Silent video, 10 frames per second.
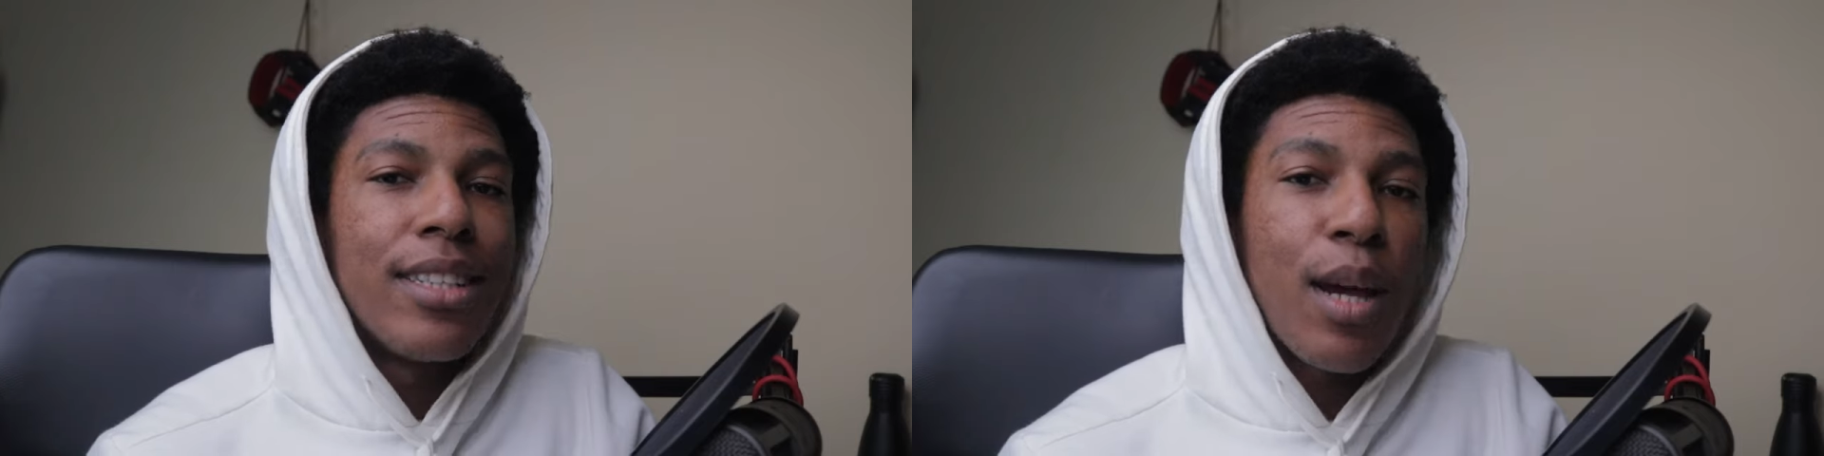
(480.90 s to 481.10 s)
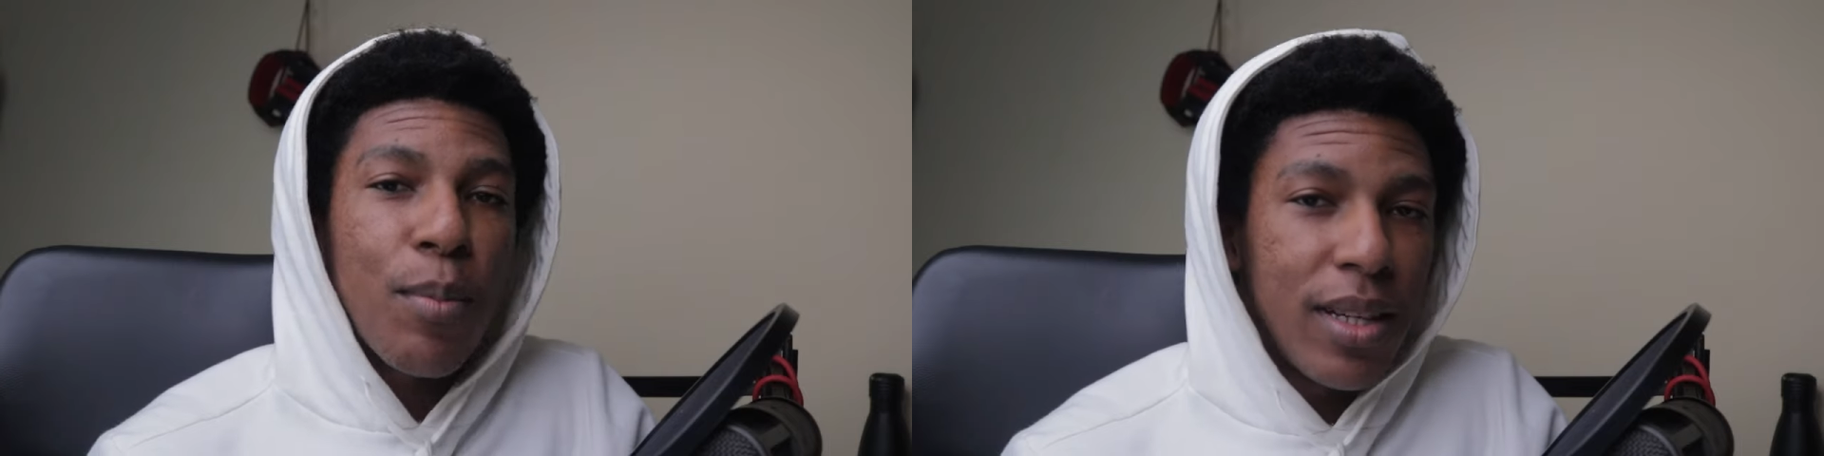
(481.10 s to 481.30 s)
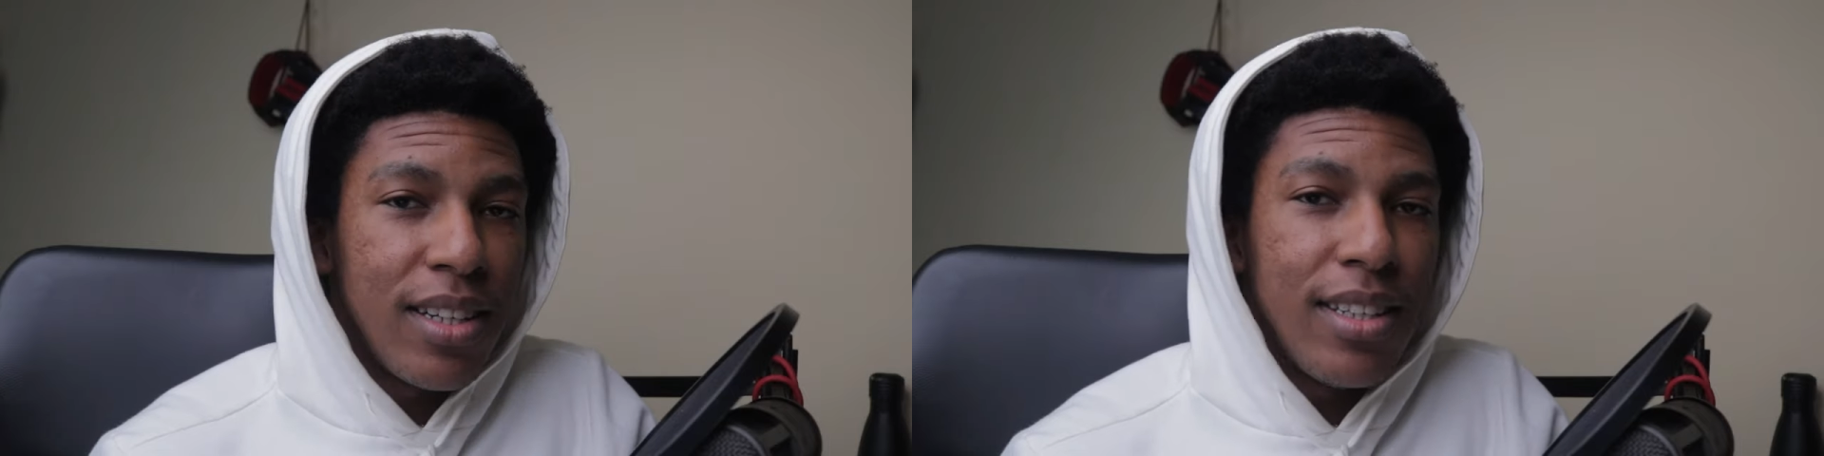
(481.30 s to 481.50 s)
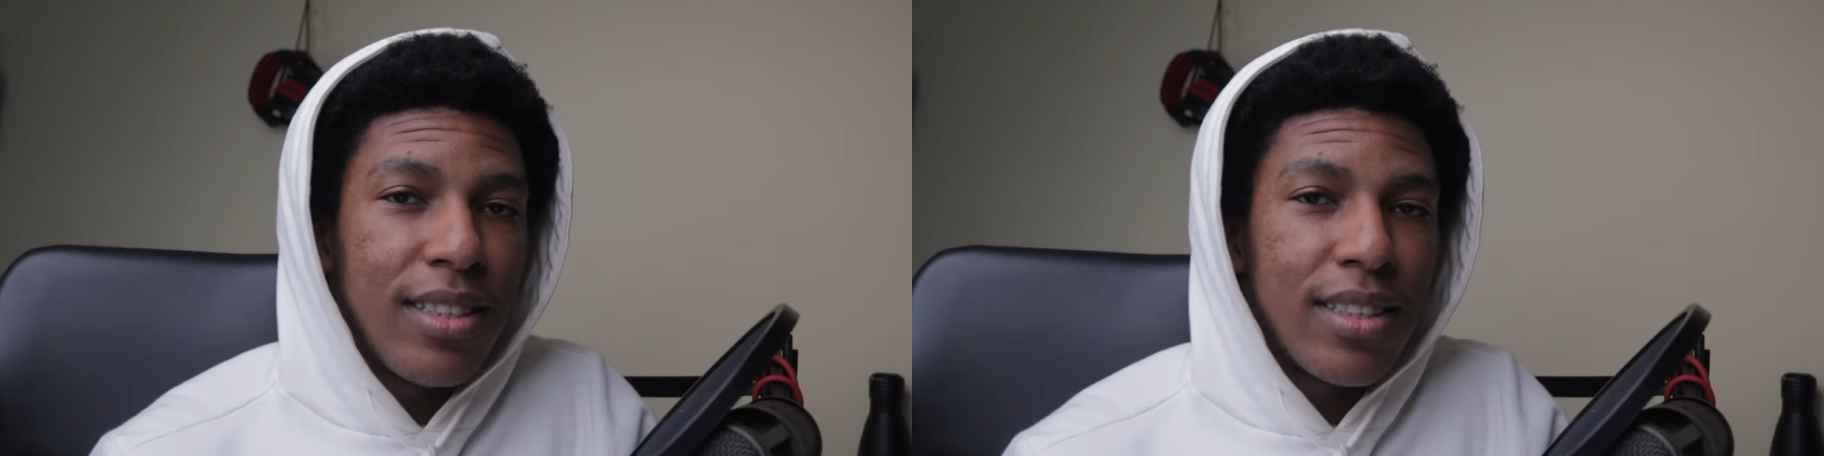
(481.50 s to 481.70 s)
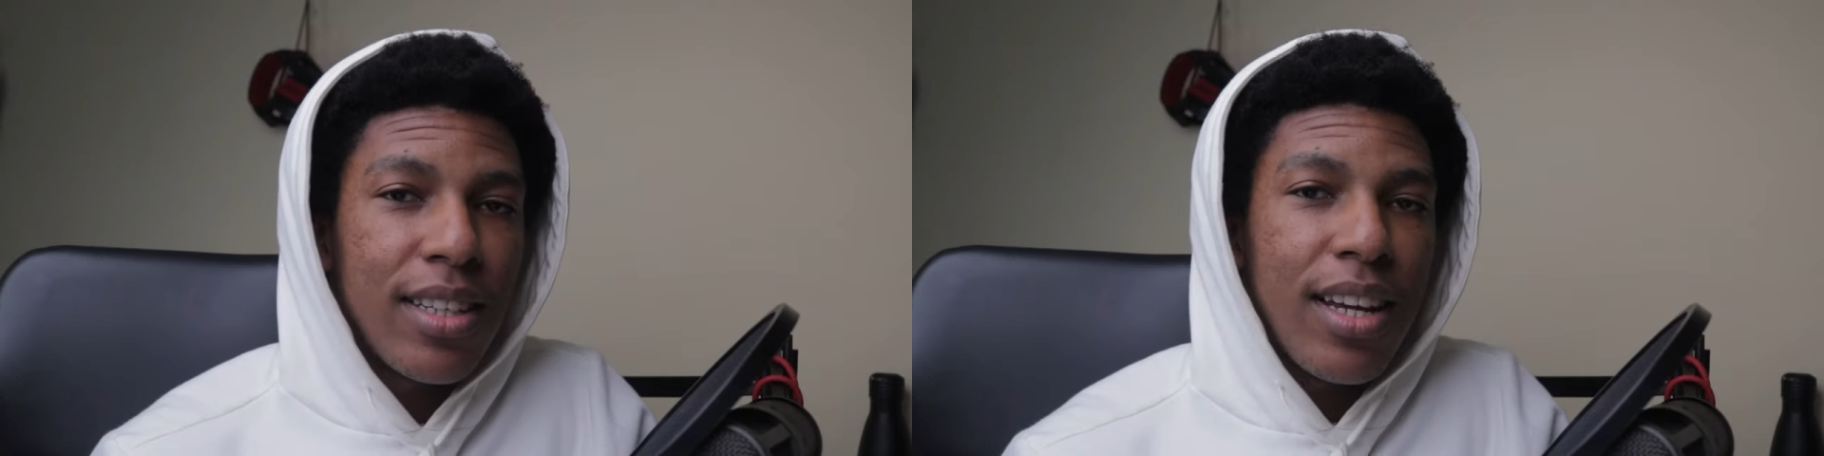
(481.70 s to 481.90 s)

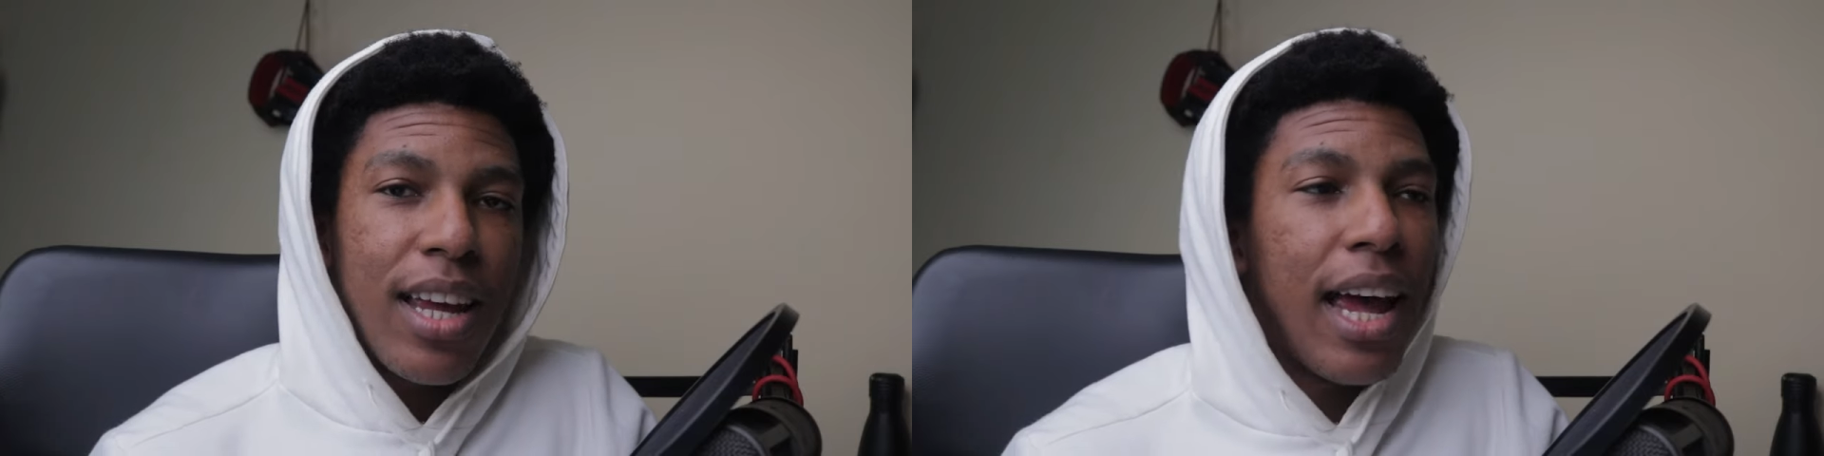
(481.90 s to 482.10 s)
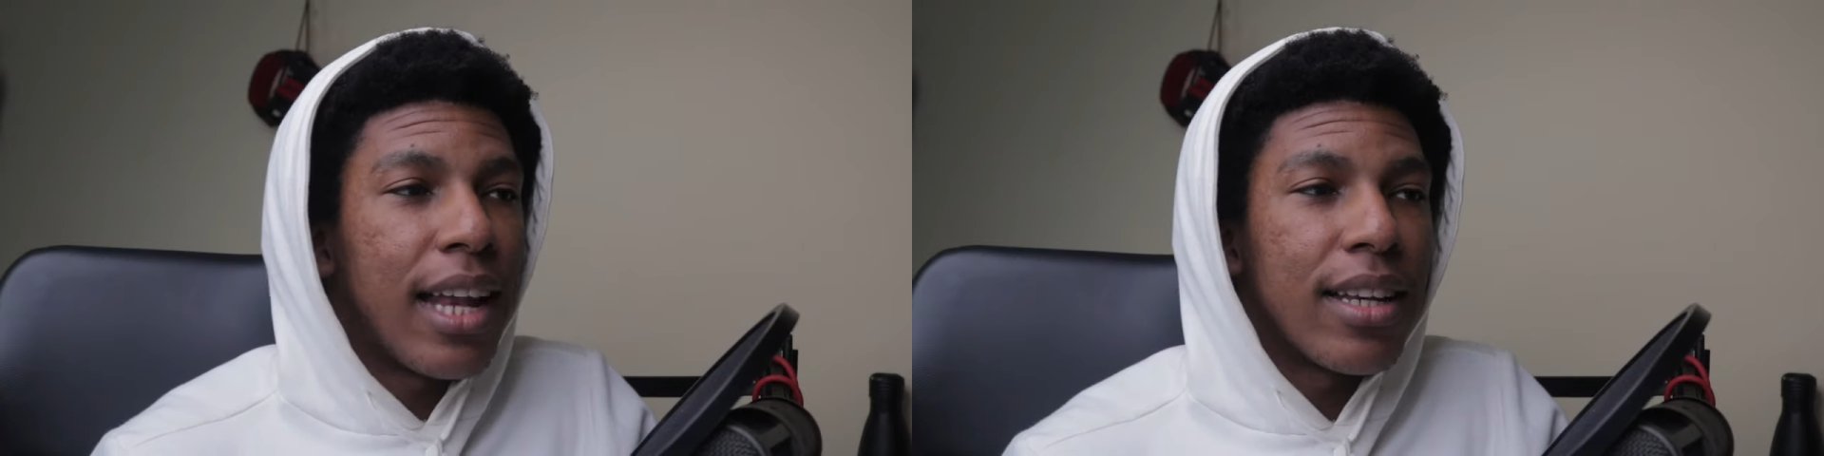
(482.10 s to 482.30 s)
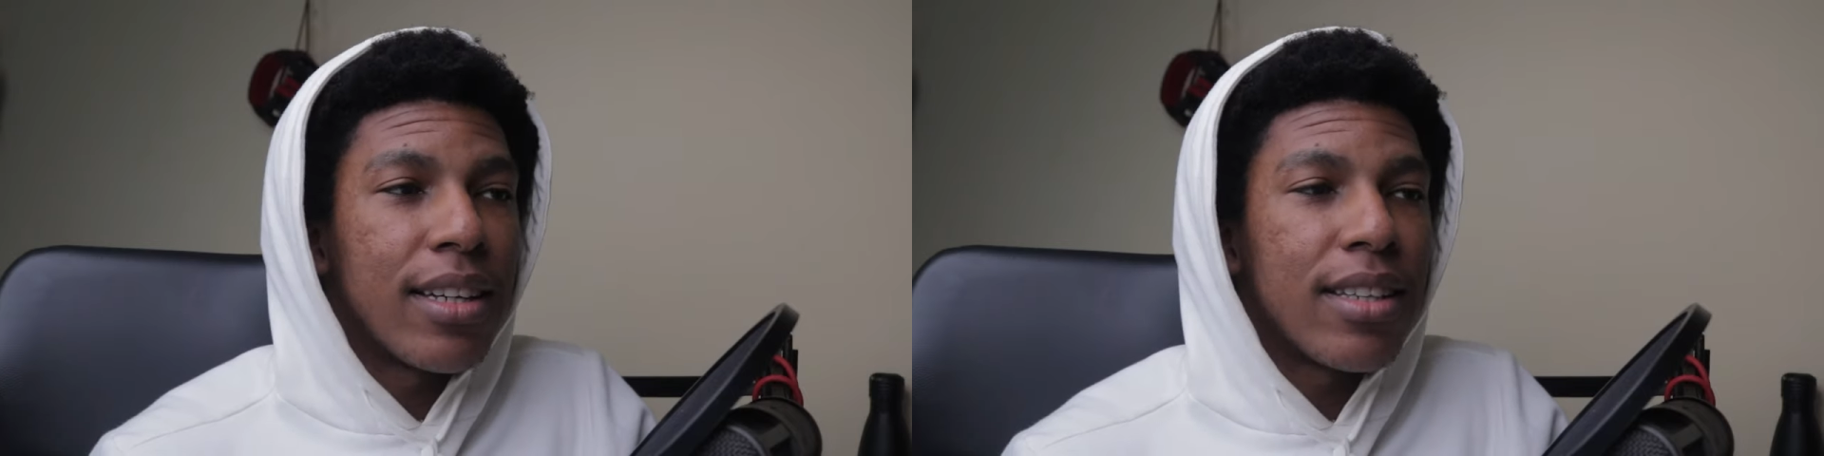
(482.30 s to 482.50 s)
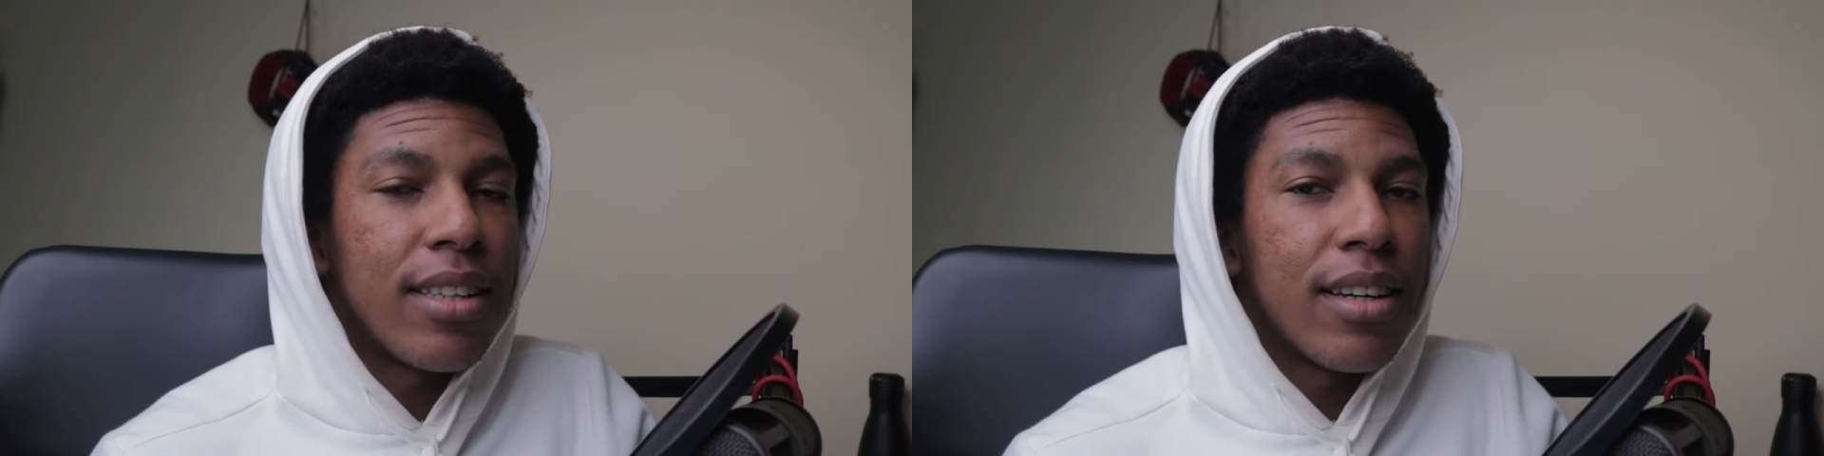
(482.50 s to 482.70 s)
Japanese. And